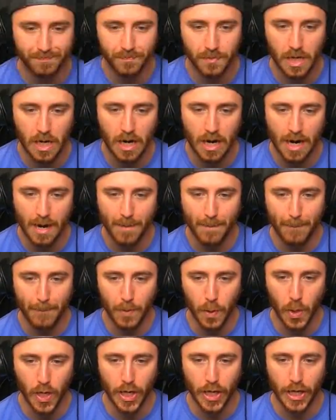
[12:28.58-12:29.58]
right,
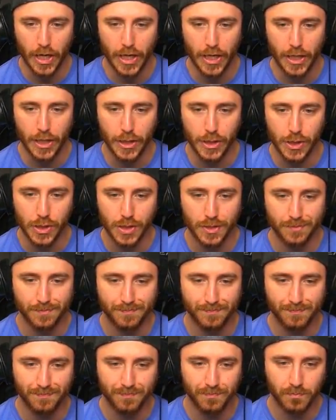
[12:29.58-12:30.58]
boy. Depressed
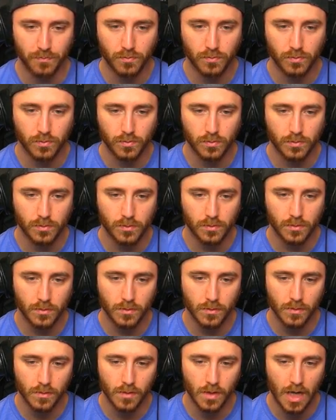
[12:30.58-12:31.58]
rapper.
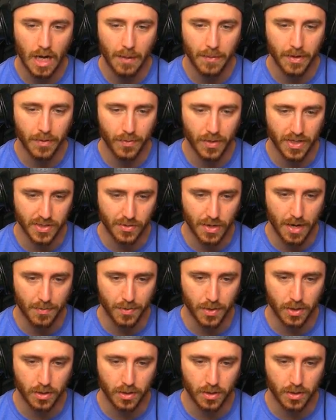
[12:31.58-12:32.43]
I'm I a bus rapper. no